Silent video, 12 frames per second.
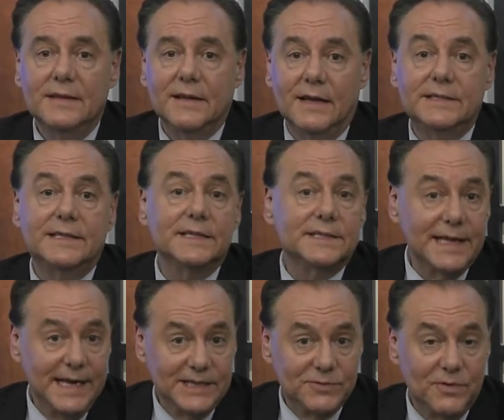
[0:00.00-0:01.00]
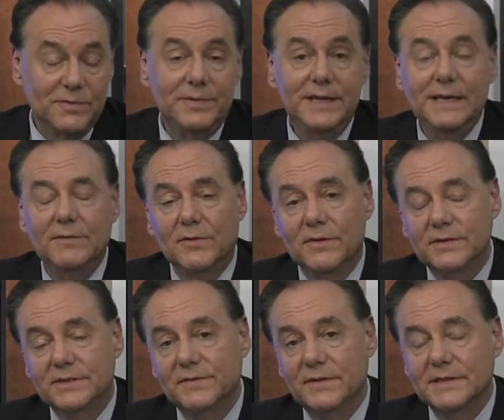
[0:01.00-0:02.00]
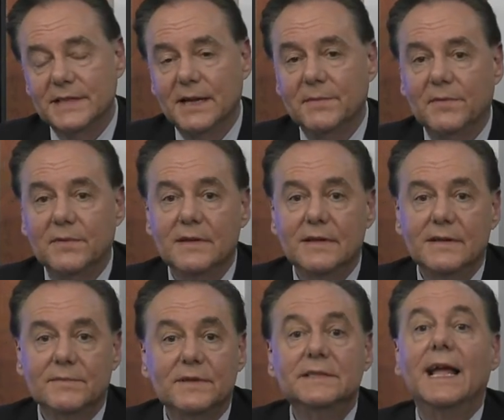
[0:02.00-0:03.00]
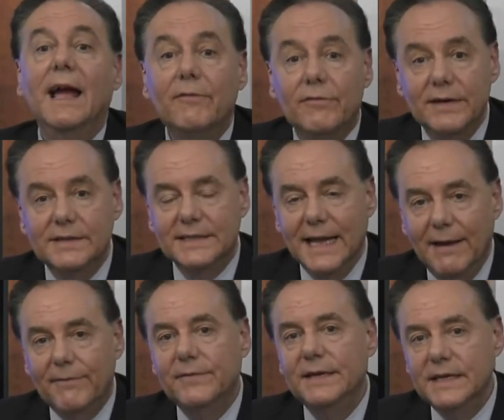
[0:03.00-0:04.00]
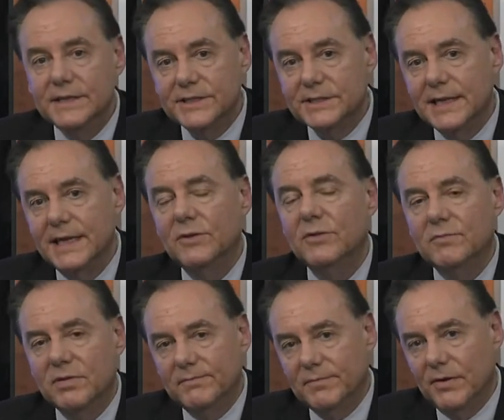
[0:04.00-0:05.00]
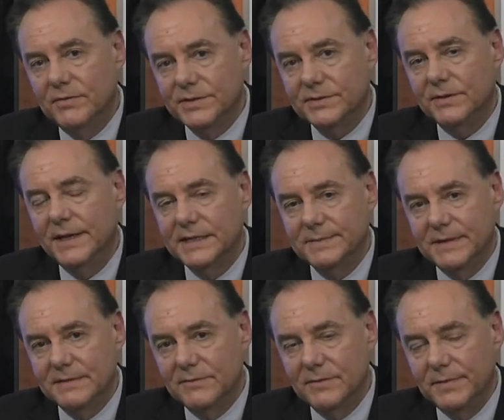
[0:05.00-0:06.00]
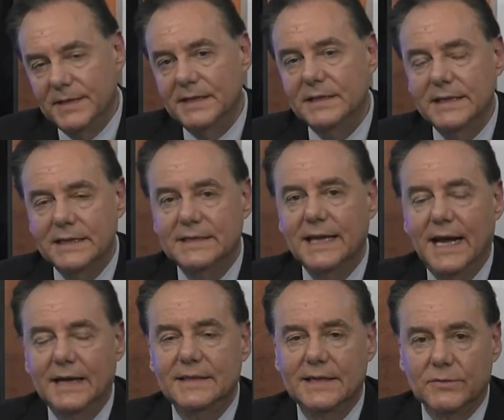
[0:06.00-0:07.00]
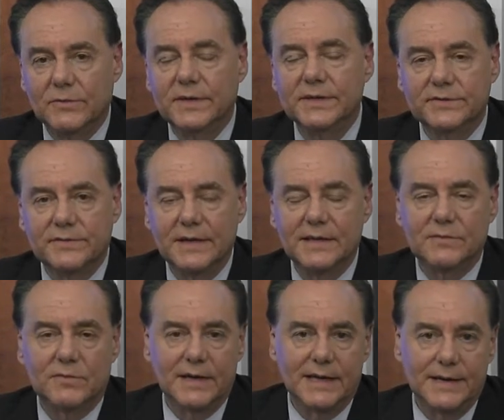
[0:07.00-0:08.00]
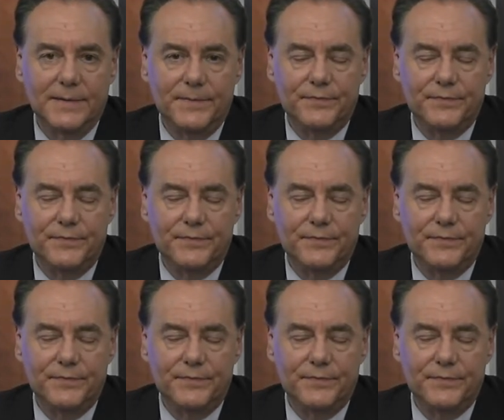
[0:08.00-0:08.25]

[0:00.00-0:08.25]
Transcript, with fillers: not just H-1B workers, for example, but every, every single proposal has been repeatedly attacked in an orchestrated way.